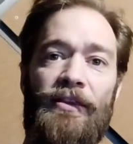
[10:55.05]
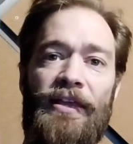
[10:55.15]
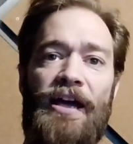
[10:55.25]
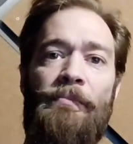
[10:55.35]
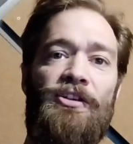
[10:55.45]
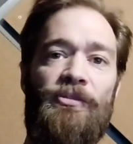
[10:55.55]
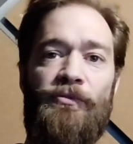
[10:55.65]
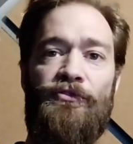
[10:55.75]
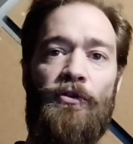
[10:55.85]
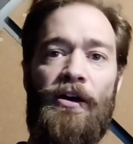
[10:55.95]
Like I mentioned
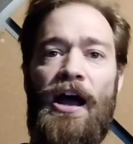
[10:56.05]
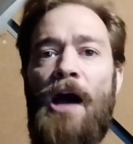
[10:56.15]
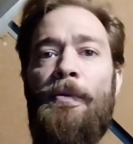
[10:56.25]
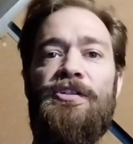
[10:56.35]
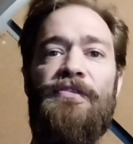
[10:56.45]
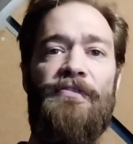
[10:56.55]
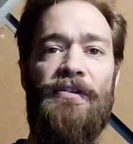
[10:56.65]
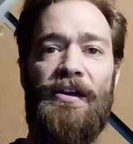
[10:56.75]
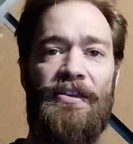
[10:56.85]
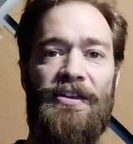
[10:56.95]
before, how much of
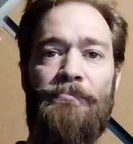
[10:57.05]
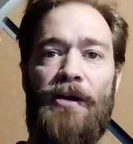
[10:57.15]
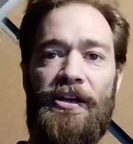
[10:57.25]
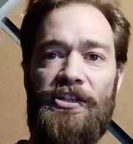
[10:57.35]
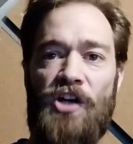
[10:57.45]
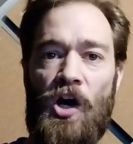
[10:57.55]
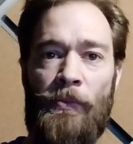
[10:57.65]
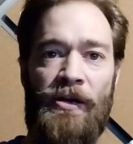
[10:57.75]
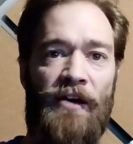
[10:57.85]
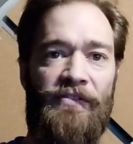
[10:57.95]
the embodied
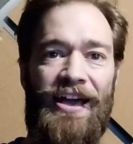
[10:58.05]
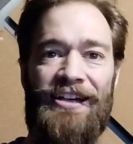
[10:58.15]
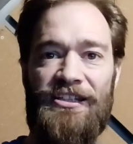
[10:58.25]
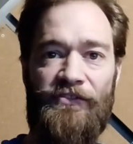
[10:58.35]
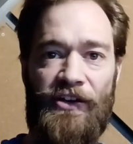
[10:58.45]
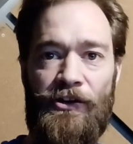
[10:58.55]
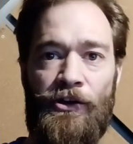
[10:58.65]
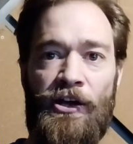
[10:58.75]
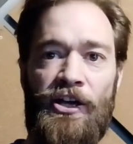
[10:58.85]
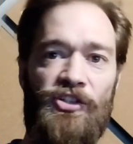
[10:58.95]
carbon of an excavator